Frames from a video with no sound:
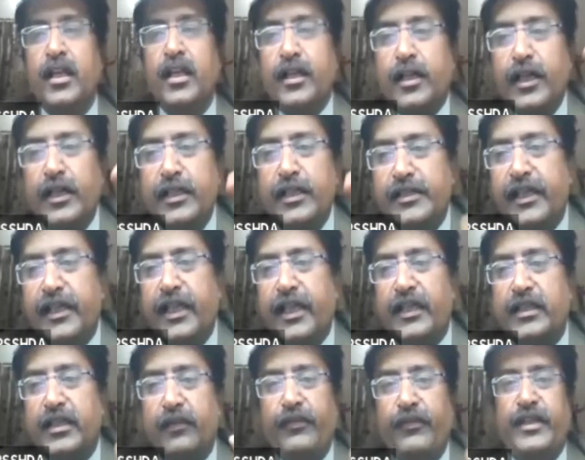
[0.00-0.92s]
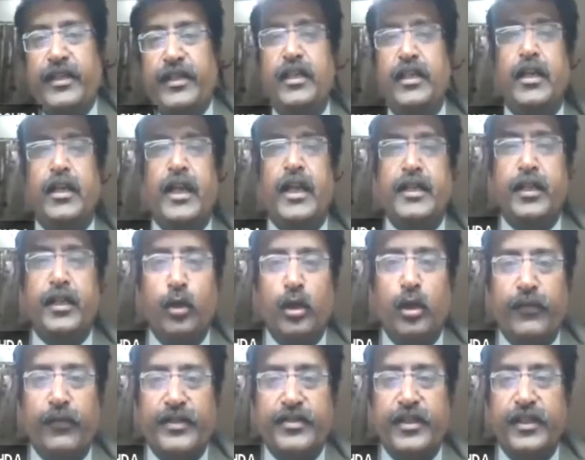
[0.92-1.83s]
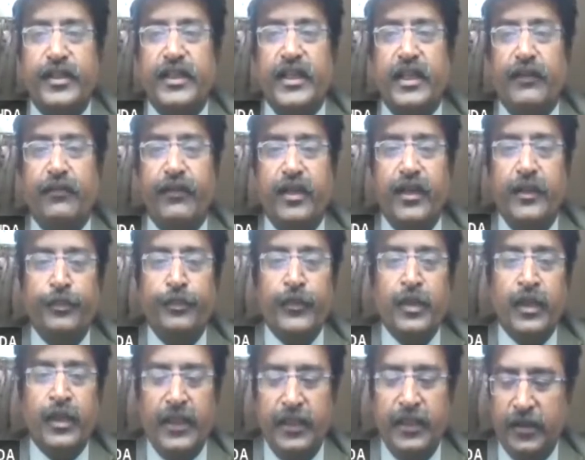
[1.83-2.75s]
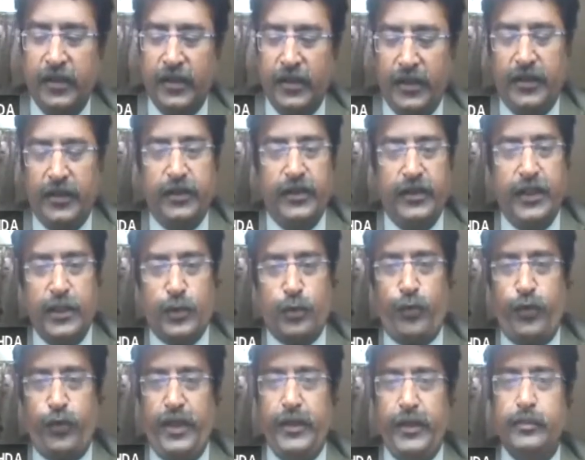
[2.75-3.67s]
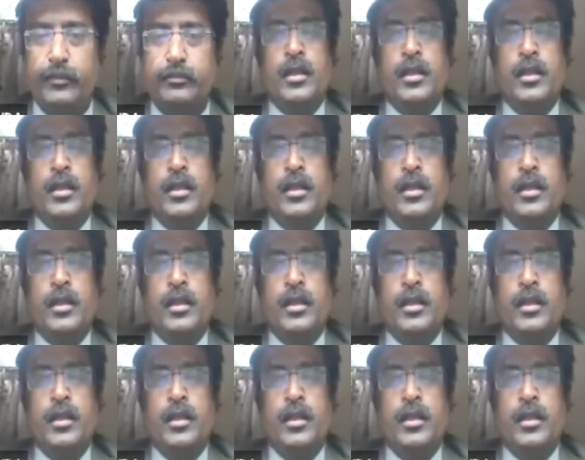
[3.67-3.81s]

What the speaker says: cultural activity at a university level in this way.